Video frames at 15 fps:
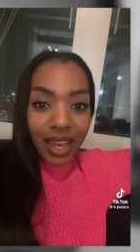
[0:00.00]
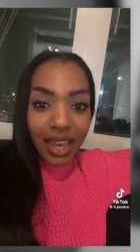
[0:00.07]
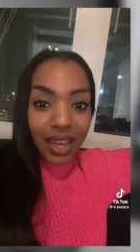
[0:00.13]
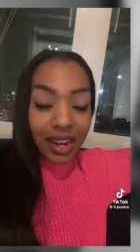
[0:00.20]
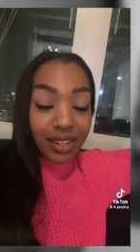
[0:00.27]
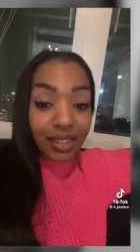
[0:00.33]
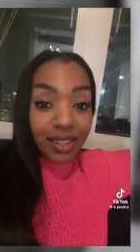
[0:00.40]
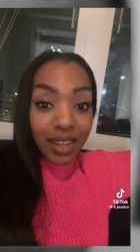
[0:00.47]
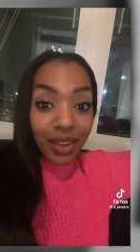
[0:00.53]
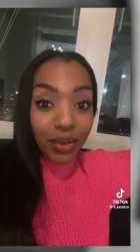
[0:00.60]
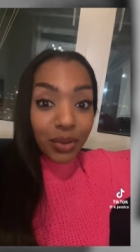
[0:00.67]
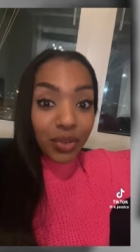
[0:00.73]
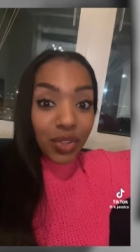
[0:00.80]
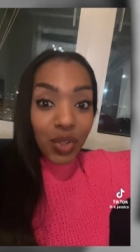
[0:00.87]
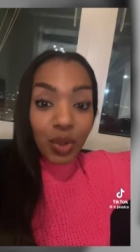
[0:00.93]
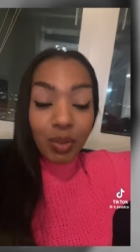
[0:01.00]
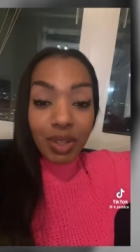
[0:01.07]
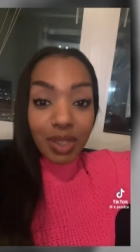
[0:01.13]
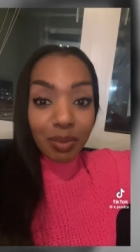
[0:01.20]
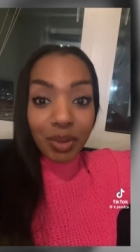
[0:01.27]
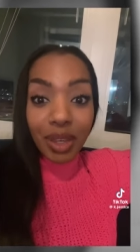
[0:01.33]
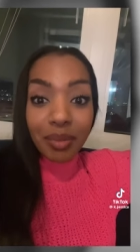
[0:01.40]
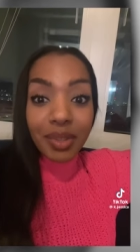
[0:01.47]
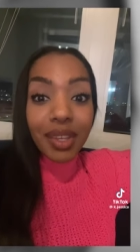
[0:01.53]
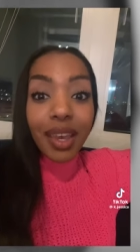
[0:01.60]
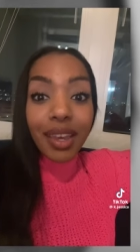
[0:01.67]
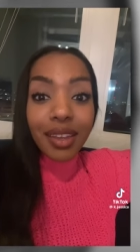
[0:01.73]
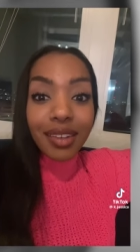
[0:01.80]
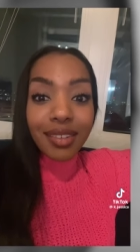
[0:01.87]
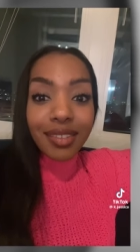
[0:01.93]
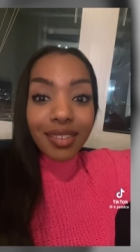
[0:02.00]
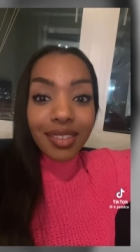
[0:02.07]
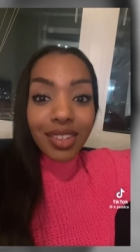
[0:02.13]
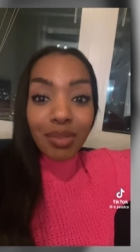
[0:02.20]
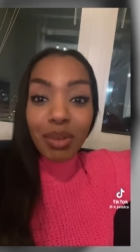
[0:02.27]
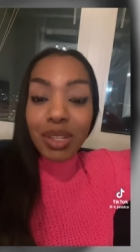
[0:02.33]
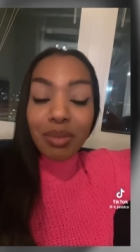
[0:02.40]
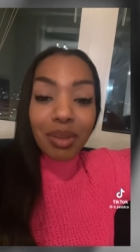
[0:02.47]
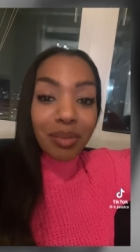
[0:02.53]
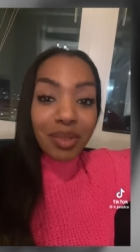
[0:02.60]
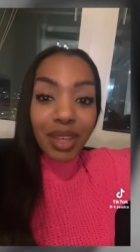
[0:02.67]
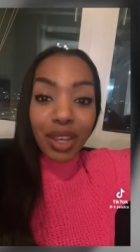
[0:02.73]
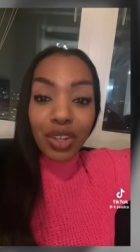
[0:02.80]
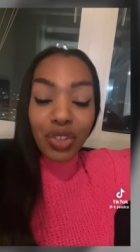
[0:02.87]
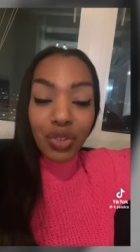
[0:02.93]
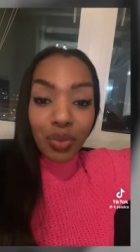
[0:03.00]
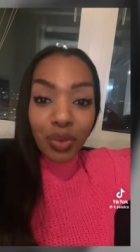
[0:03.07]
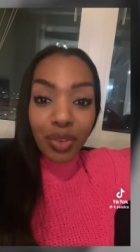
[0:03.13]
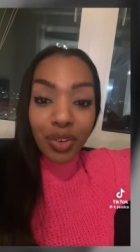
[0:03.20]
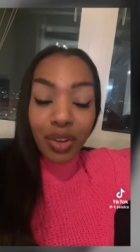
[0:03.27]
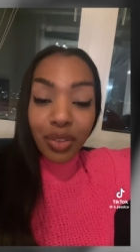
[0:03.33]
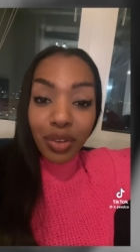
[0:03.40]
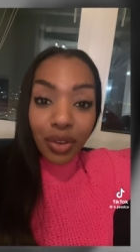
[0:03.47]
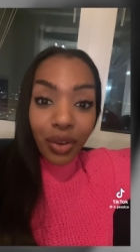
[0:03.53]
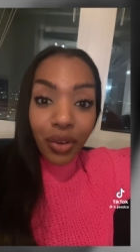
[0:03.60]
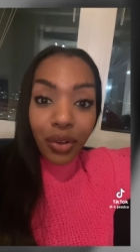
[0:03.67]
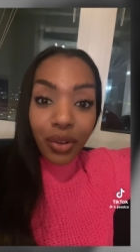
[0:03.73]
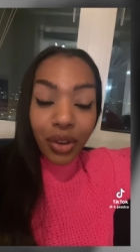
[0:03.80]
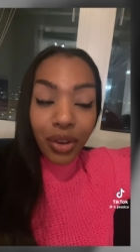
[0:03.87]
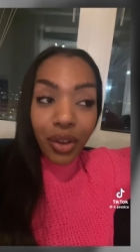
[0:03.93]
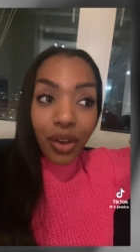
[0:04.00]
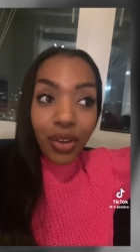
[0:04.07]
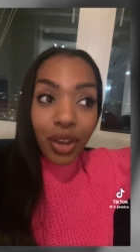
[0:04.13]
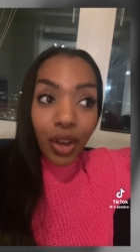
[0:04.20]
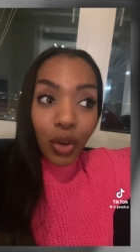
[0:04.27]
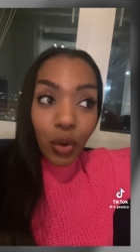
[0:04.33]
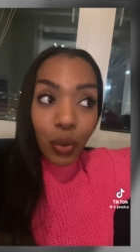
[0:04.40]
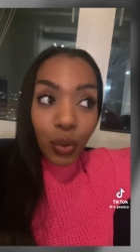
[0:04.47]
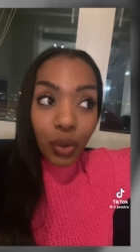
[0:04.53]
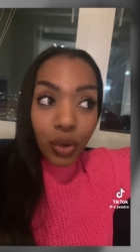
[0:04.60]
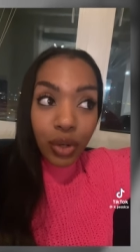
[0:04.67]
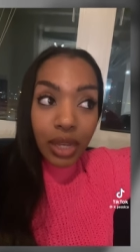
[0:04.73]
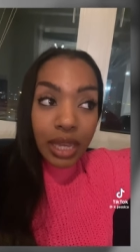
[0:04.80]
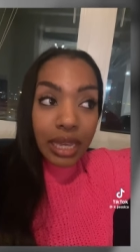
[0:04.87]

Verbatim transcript: And I said, oh, she must be upset. She must be upset because you're with another girl. Are y'all not cool?